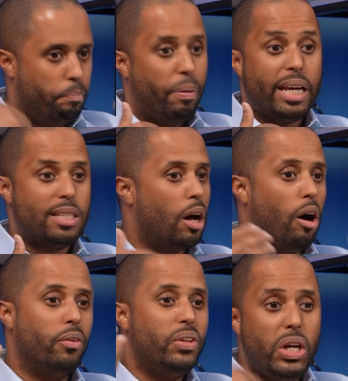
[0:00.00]
based
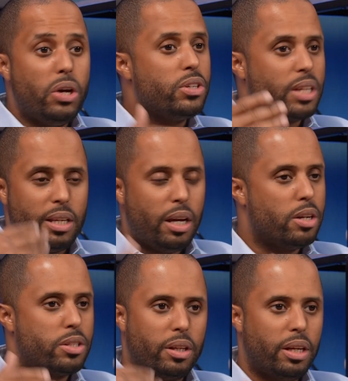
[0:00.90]
on years and
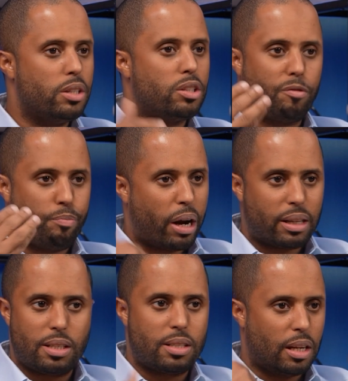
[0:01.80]
years and years of
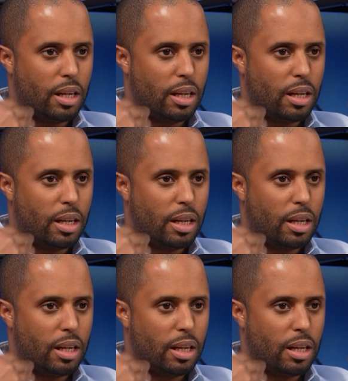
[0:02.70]
practice and